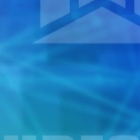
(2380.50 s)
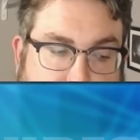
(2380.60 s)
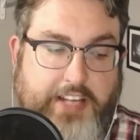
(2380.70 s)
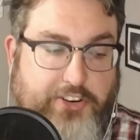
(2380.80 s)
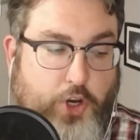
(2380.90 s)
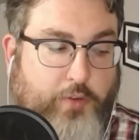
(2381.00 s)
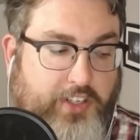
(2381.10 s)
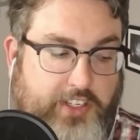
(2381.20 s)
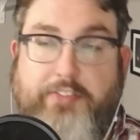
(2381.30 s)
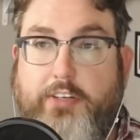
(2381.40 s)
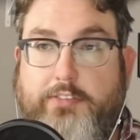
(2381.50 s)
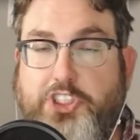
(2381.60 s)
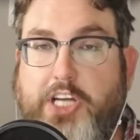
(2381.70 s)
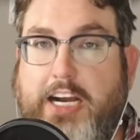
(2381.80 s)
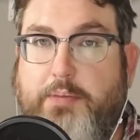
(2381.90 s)
Tatiova definitely
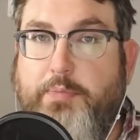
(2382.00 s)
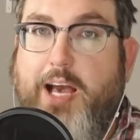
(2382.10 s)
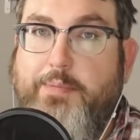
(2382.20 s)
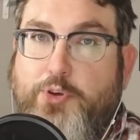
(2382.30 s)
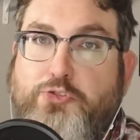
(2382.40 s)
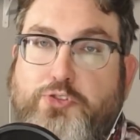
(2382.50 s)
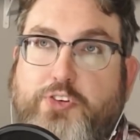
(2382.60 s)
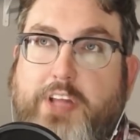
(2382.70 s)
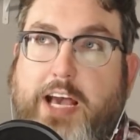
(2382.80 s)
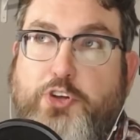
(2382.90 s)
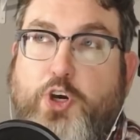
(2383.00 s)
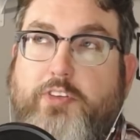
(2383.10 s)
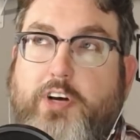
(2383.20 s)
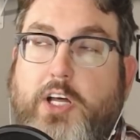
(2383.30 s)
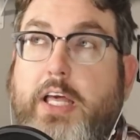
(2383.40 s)
shocked me. I'm used to
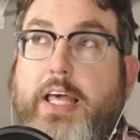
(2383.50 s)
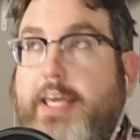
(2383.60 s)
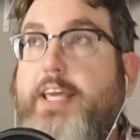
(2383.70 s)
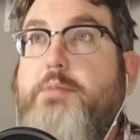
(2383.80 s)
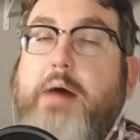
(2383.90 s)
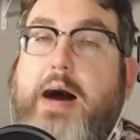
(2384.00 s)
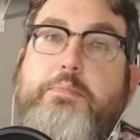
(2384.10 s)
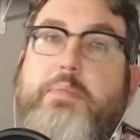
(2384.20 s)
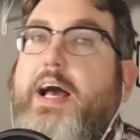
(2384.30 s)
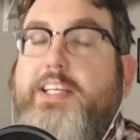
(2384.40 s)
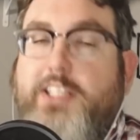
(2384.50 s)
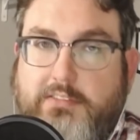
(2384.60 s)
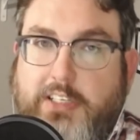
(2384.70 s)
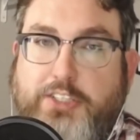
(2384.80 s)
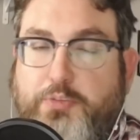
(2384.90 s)
Tatiova, in my mind
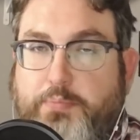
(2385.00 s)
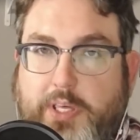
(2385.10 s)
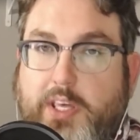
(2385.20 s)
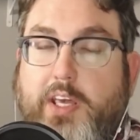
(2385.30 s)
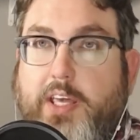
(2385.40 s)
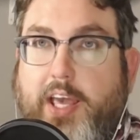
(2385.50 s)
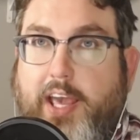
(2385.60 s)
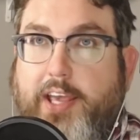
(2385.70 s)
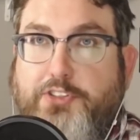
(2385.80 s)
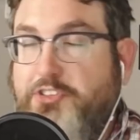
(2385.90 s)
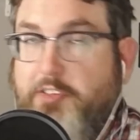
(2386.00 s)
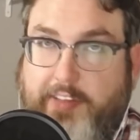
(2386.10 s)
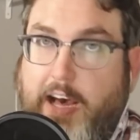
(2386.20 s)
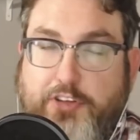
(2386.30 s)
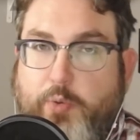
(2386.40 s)
at least, being just a
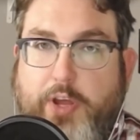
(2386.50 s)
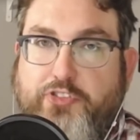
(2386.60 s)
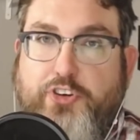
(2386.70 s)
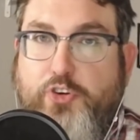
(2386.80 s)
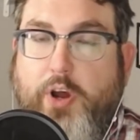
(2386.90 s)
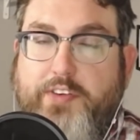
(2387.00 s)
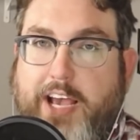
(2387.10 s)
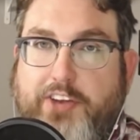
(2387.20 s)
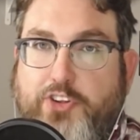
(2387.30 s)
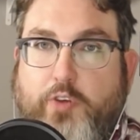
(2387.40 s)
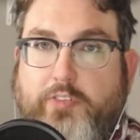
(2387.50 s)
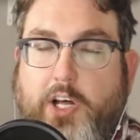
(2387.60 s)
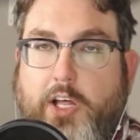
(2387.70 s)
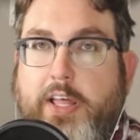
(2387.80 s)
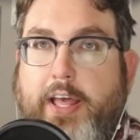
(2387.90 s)
value engine. You run
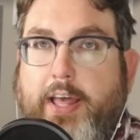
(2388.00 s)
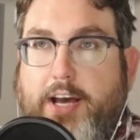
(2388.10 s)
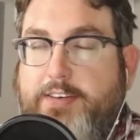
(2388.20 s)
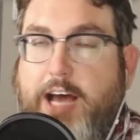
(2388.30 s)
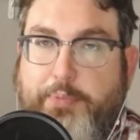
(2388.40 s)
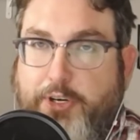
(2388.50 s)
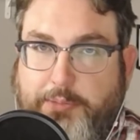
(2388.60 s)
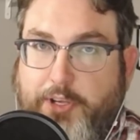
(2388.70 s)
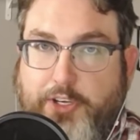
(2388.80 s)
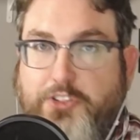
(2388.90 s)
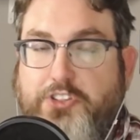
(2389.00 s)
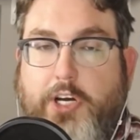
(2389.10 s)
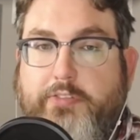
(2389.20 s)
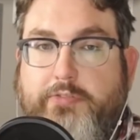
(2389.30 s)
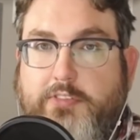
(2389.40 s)
Tatiova atop your Simic Good
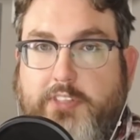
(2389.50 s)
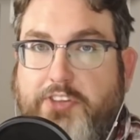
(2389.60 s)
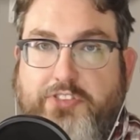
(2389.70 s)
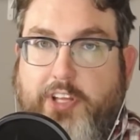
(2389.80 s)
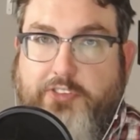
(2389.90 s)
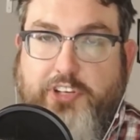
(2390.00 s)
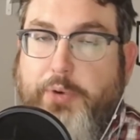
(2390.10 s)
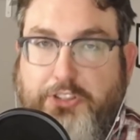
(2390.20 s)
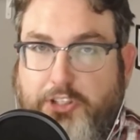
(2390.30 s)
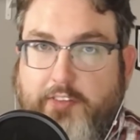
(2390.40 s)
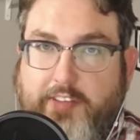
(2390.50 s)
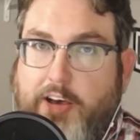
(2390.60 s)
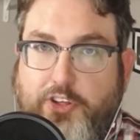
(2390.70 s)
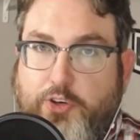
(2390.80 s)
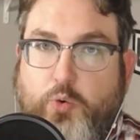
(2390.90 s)
Stuff list and generates a ton of
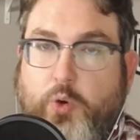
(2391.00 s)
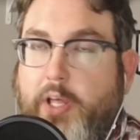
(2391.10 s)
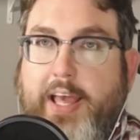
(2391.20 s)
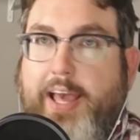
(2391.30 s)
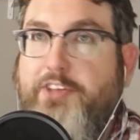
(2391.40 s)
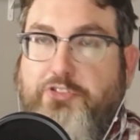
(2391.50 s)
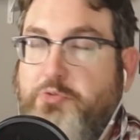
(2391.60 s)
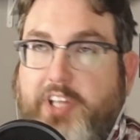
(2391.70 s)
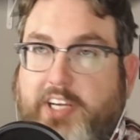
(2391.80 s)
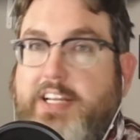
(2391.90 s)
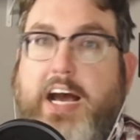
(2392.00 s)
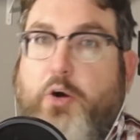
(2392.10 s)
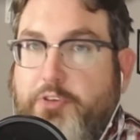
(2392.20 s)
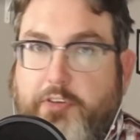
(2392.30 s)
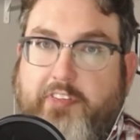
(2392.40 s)
value as you dig
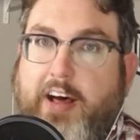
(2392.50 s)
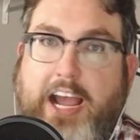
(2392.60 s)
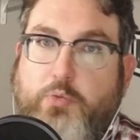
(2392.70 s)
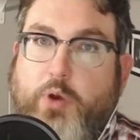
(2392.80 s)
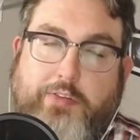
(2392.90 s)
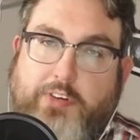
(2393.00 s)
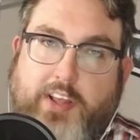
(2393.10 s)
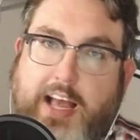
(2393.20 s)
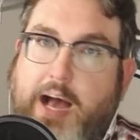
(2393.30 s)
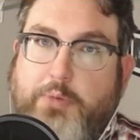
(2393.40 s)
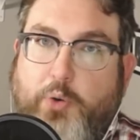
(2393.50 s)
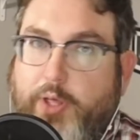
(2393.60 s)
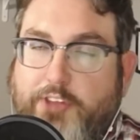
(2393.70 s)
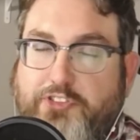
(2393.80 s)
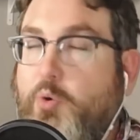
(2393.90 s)
down to find whatever the combo
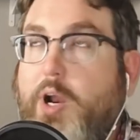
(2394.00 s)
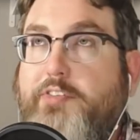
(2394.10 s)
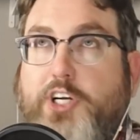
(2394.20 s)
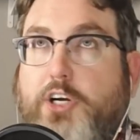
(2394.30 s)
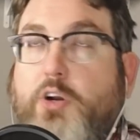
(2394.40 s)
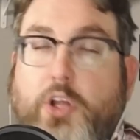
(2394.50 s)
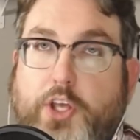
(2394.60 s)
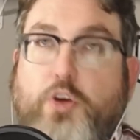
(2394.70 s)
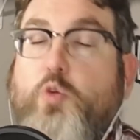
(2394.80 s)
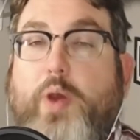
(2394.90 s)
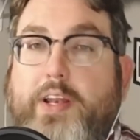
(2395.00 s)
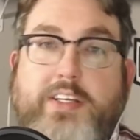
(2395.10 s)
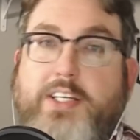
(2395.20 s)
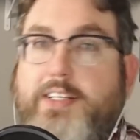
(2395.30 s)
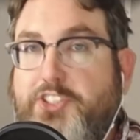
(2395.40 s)
is or whatever your
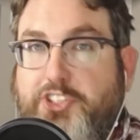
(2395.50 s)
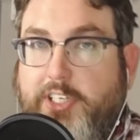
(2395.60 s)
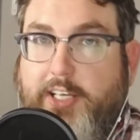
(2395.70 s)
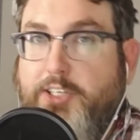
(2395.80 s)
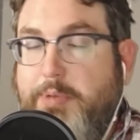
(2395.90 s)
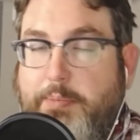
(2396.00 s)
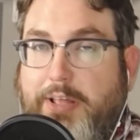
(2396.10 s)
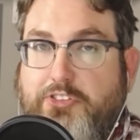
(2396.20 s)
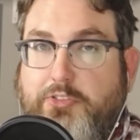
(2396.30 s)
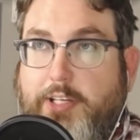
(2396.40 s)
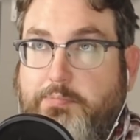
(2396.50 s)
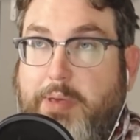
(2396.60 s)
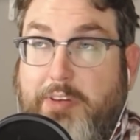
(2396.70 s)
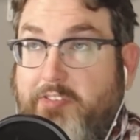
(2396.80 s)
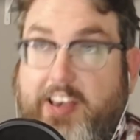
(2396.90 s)
win condition is.
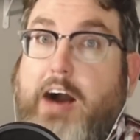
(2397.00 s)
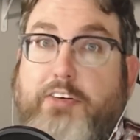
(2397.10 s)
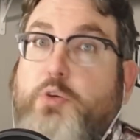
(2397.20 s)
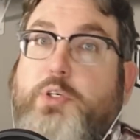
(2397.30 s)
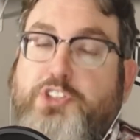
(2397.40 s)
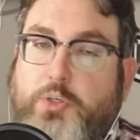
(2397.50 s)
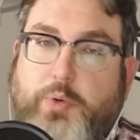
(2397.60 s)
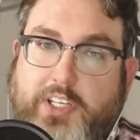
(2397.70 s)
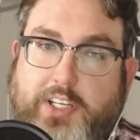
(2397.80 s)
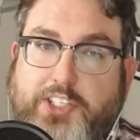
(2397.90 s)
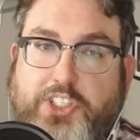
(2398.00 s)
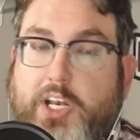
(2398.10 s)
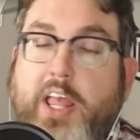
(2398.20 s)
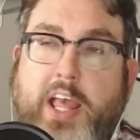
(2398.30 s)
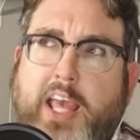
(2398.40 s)
Maybe value is your win
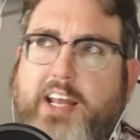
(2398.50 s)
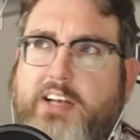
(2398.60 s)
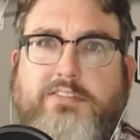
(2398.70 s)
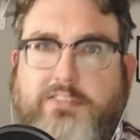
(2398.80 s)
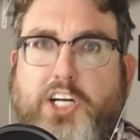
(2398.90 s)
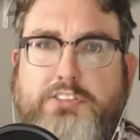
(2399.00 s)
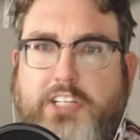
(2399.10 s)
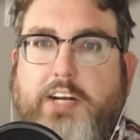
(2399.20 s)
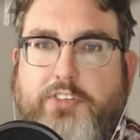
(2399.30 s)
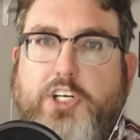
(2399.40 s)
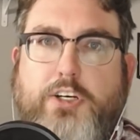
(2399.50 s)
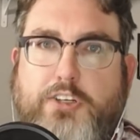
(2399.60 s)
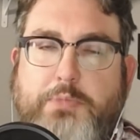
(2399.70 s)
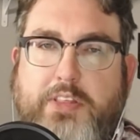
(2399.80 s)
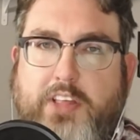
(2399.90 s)
condition. It literally never
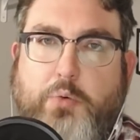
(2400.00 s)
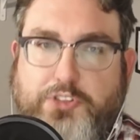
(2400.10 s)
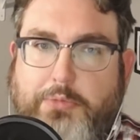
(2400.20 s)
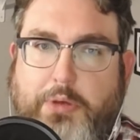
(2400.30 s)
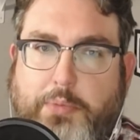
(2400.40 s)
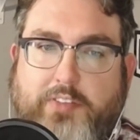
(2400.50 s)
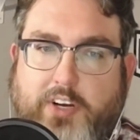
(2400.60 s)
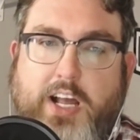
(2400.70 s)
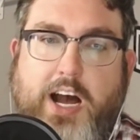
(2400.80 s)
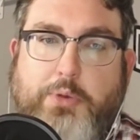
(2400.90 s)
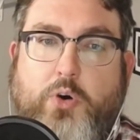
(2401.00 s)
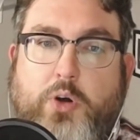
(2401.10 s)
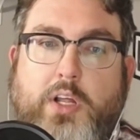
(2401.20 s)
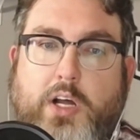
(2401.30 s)
occurred to me that it was going to be part of a combo.